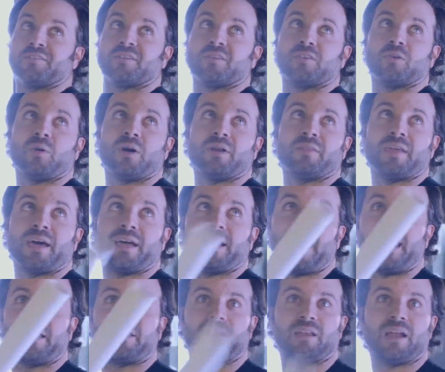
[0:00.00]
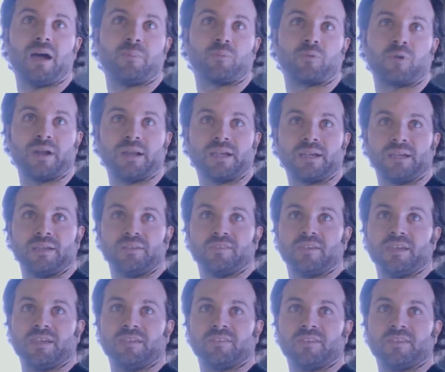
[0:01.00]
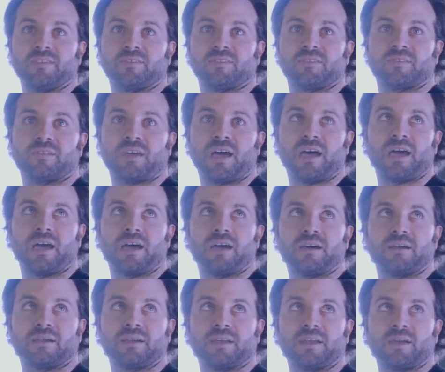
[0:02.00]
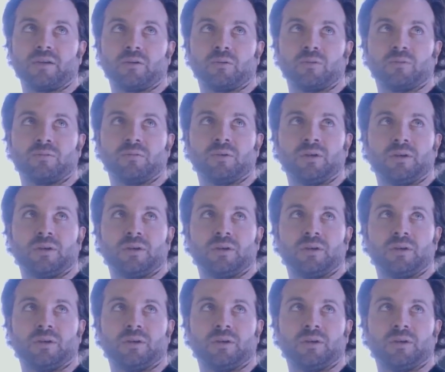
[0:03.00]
So the one that ended up running is this you know,